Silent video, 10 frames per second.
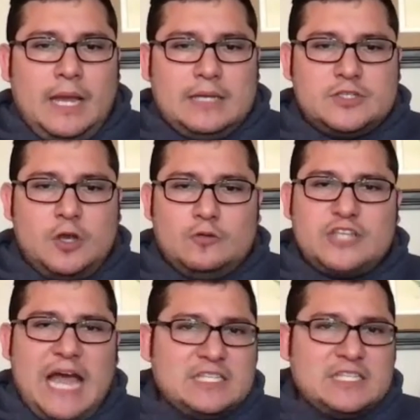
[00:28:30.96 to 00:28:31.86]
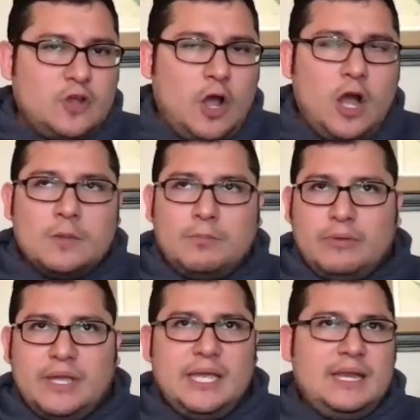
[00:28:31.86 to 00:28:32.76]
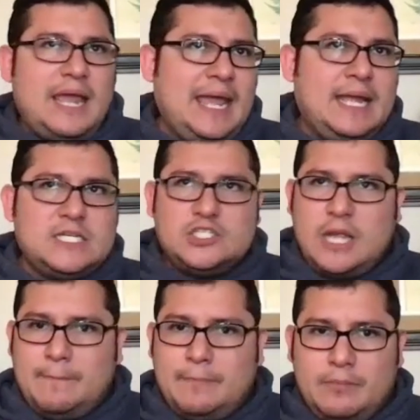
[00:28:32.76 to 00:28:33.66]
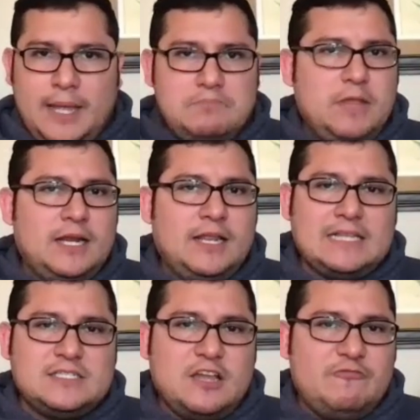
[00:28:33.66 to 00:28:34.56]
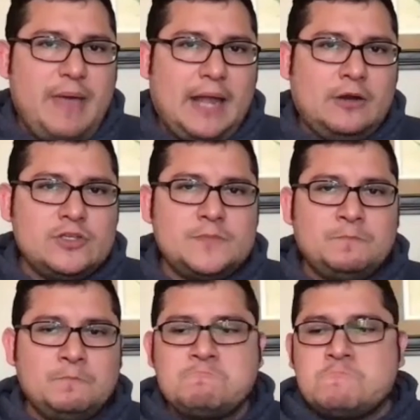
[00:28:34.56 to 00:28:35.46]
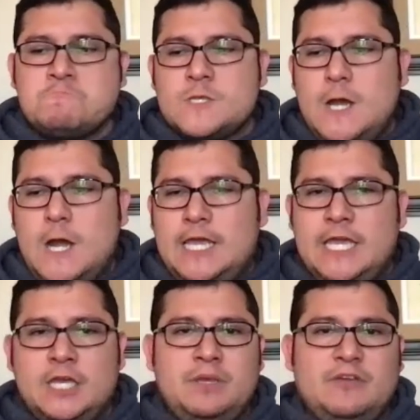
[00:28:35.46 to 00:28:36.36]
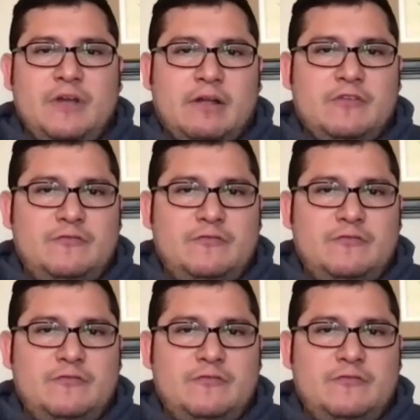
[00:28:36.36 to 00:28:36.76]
So size of dog, breed, age, temperament, none of that stuff matters. He could be a very